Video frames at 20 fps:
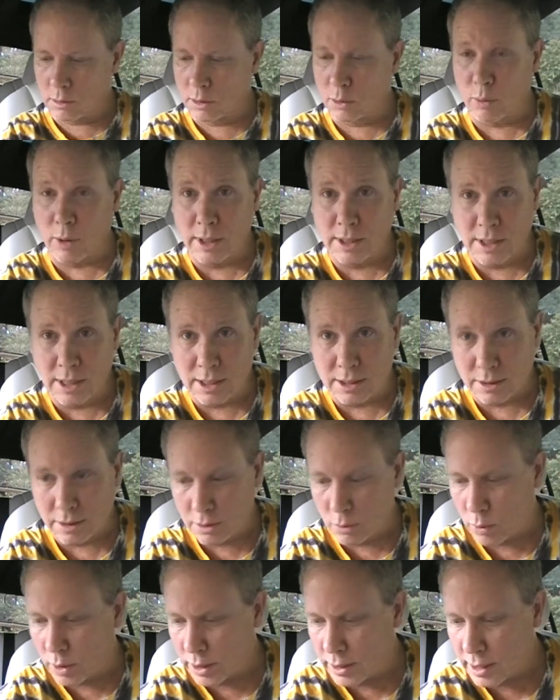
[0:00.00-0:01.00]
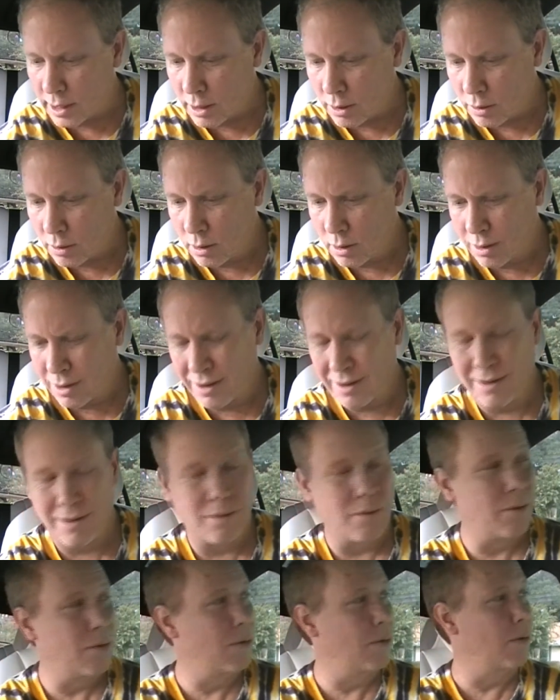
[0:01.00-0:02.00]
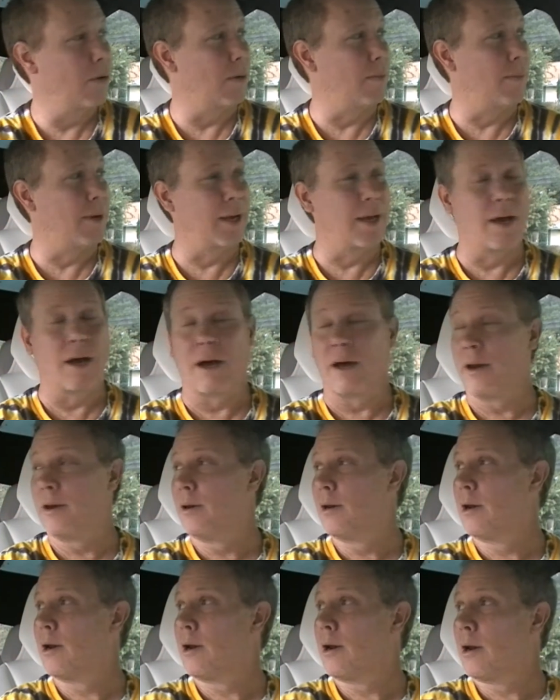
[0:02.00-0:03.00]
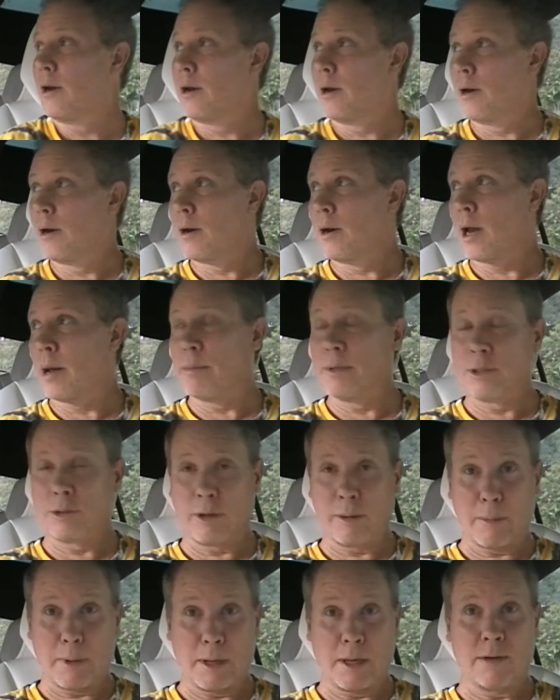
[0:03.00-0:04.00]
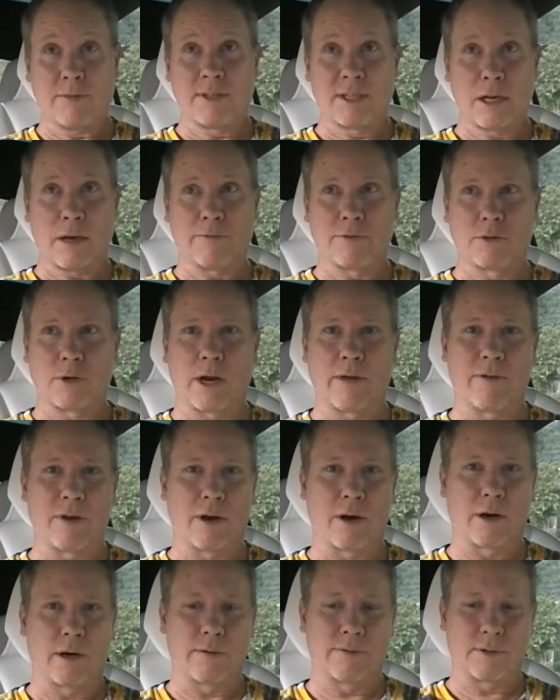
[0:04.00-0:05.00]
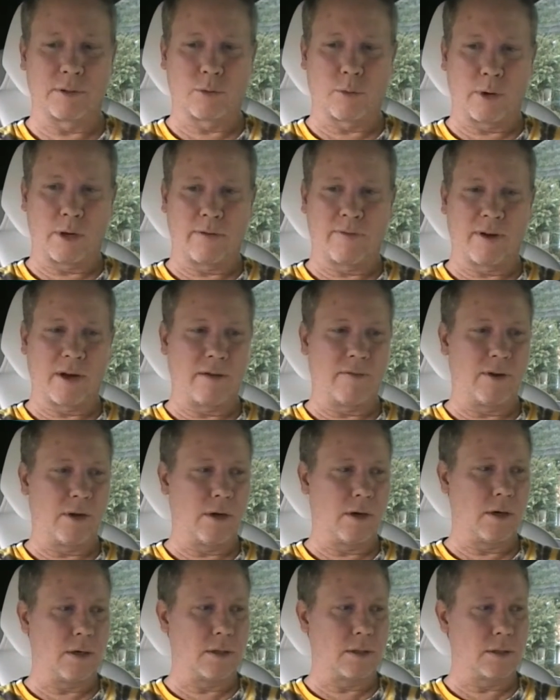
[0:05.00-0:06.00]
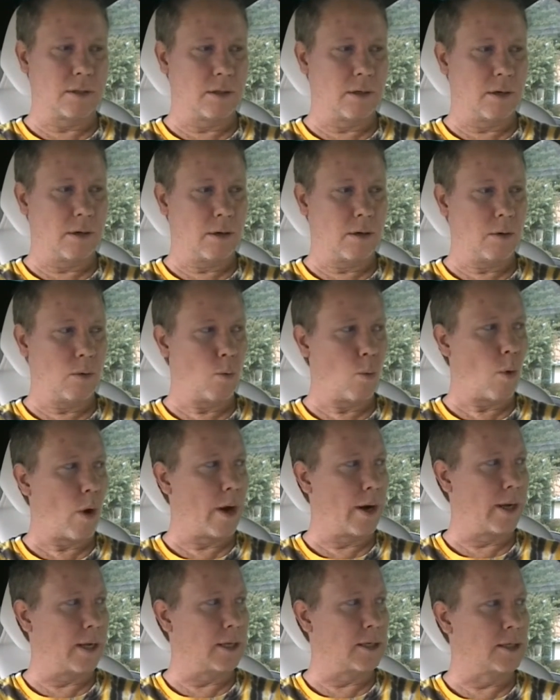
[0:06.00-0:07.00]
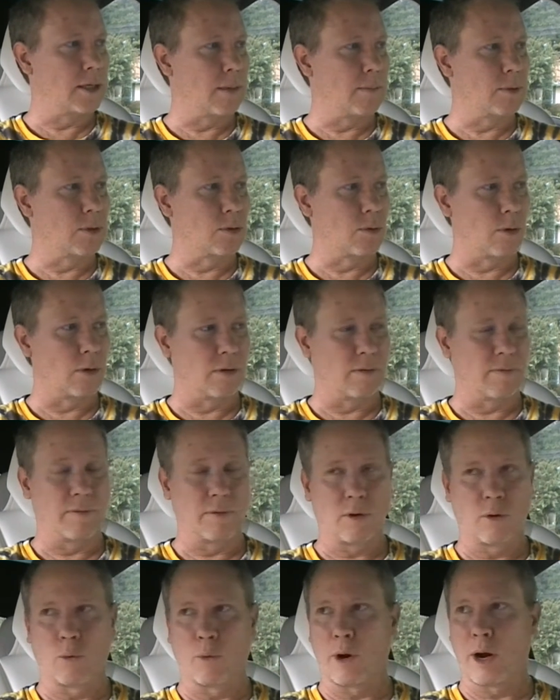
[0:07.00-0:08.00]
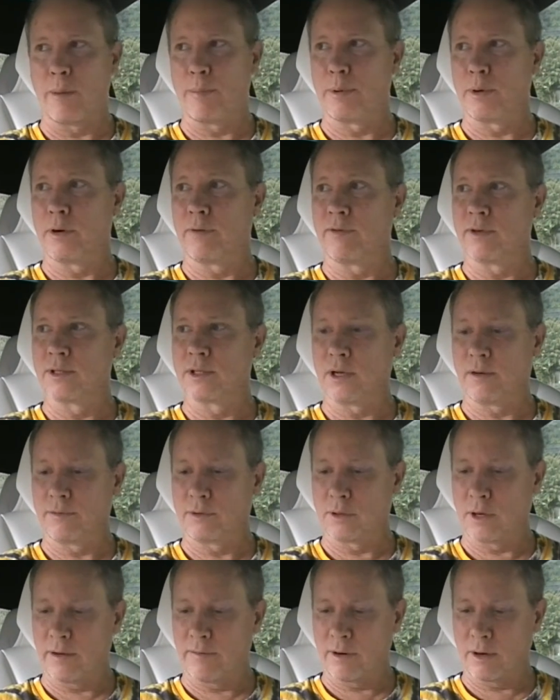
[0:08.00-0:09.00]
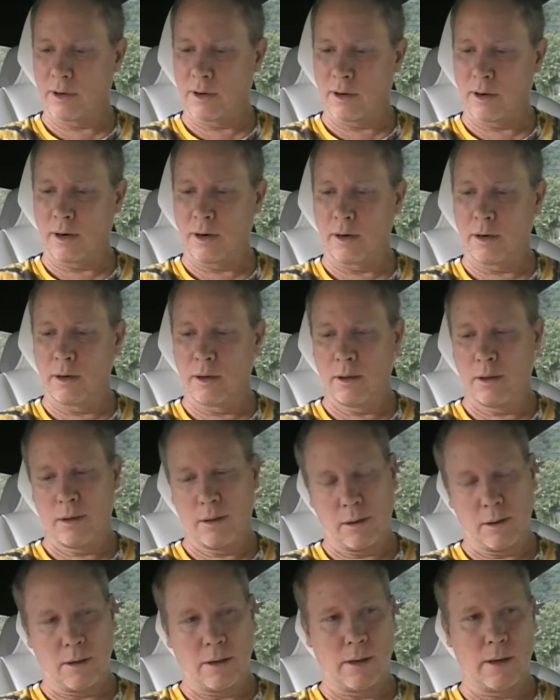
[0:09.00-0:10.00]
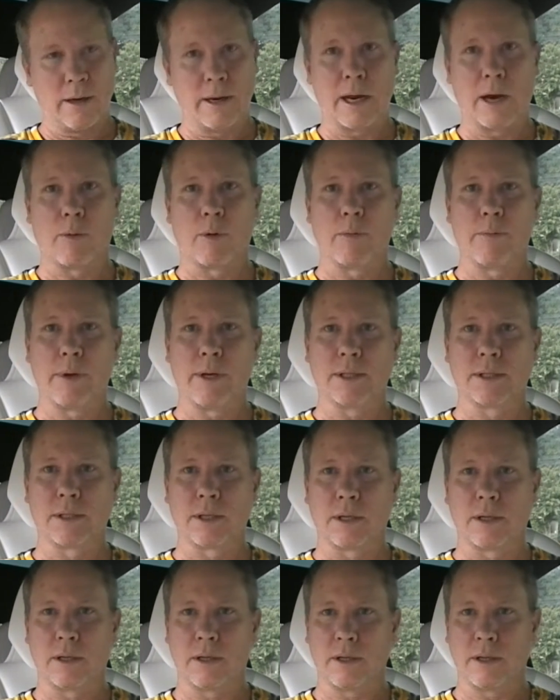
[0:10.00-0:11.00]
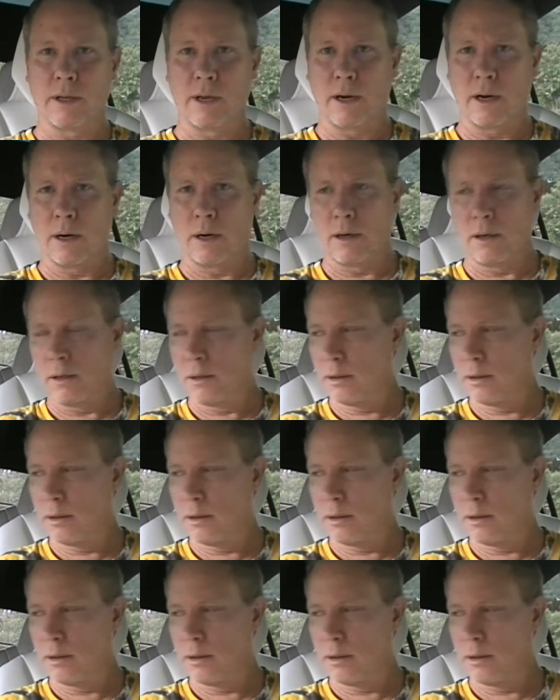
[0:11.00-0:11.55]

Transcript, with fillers: So why Tesla? Why now? Well, my God, I've been dreaming of self-driving car for 25 years, wanting some sort of cooperative or self-driving car. Now we're basically there.